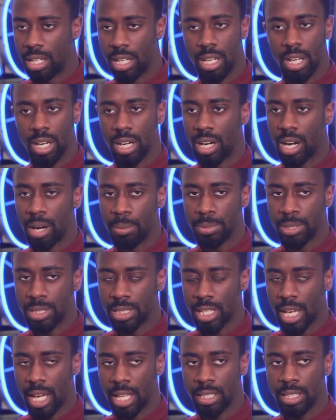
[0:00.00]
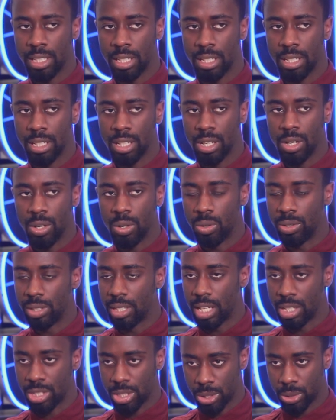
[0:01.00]
nah, I'm standing on
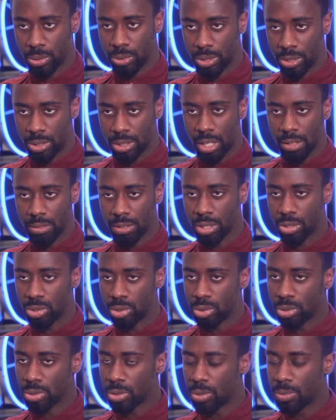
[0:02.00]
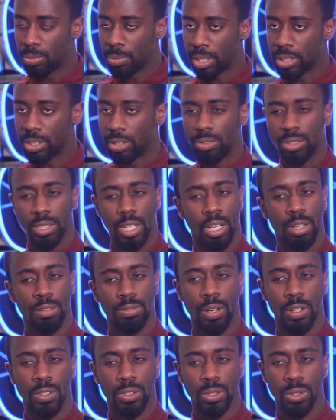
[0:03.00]
their shoulders. They've done so much, they've
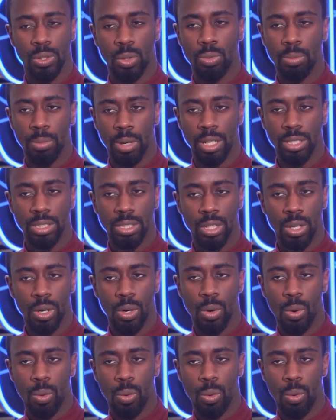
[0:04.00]
sacrificed so much.